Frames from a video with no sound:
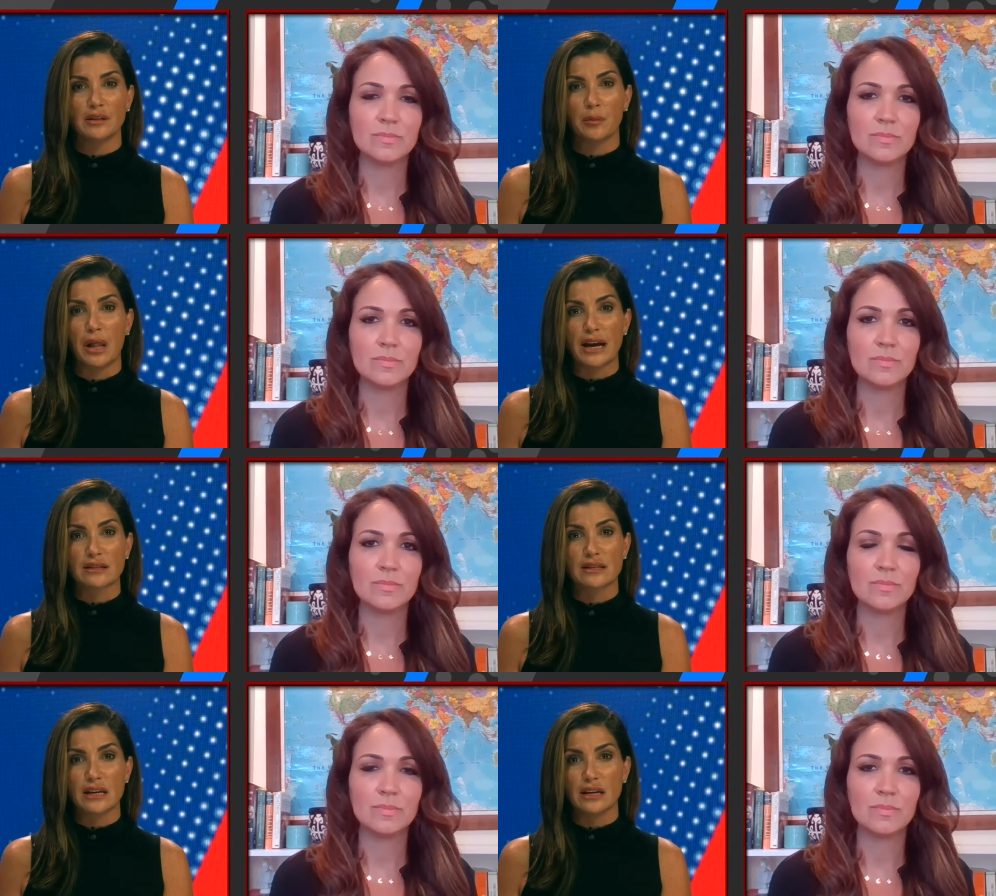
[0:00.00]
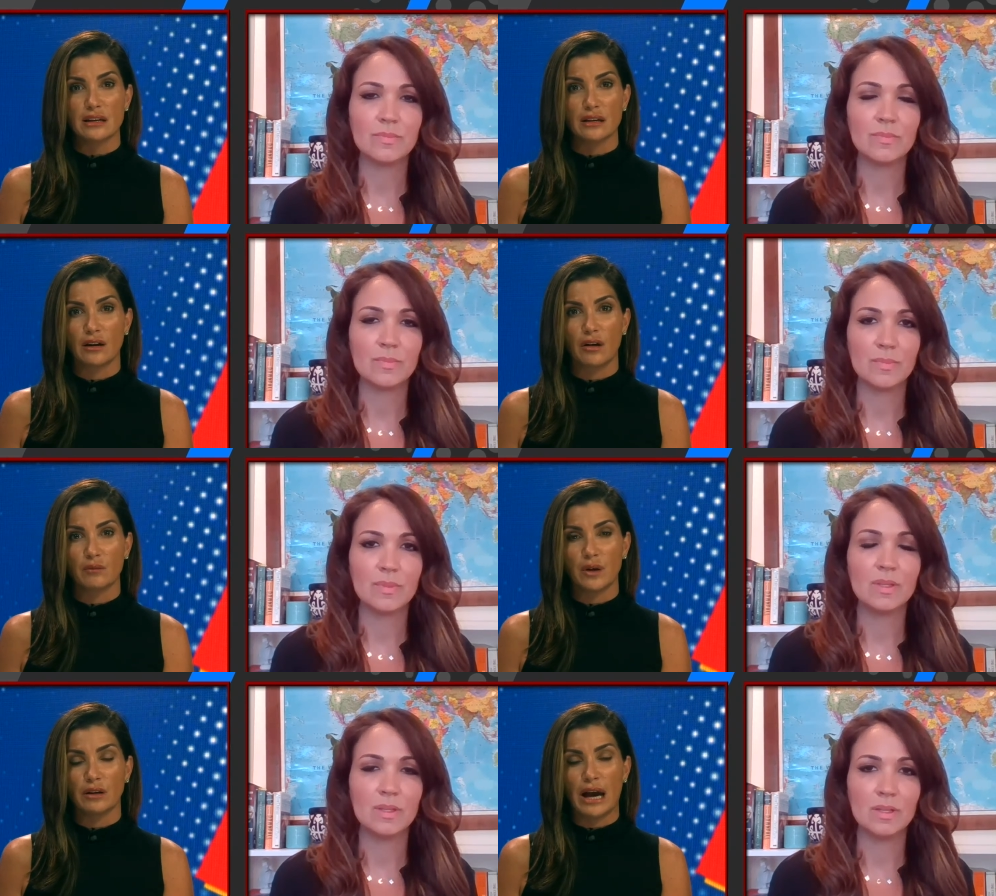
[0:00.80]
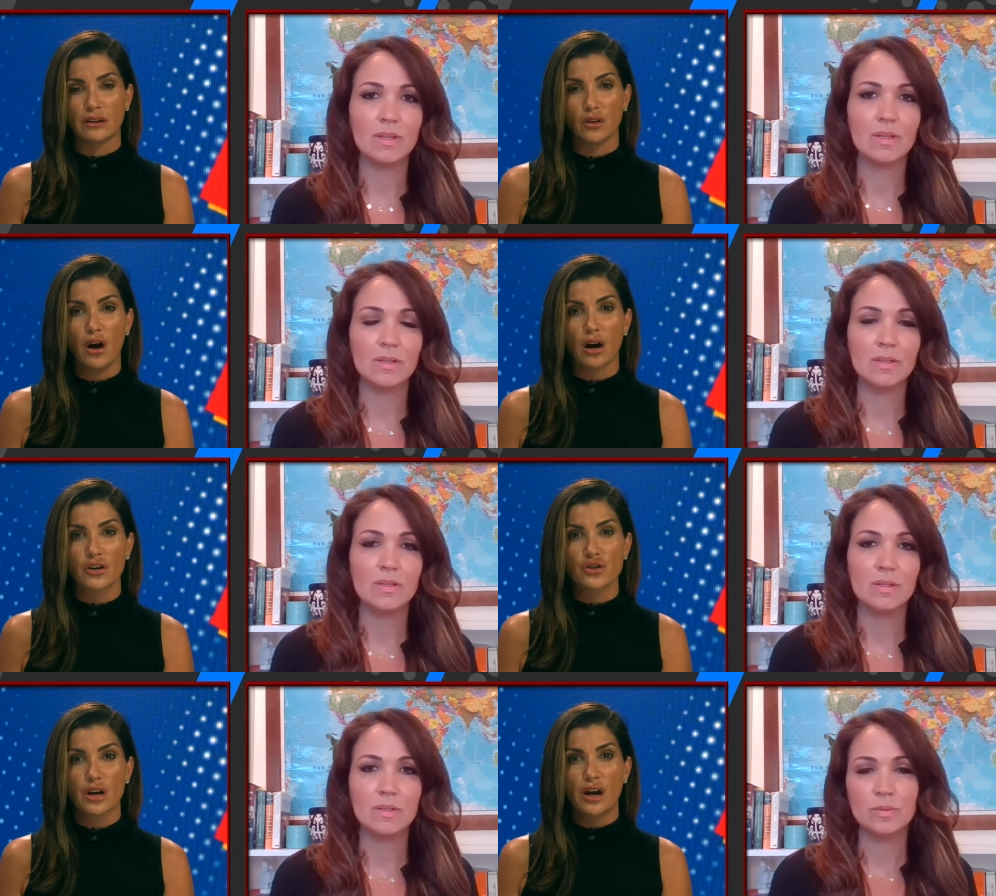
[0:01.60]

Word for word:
Speaker 1: the Black Sea, you know, at large,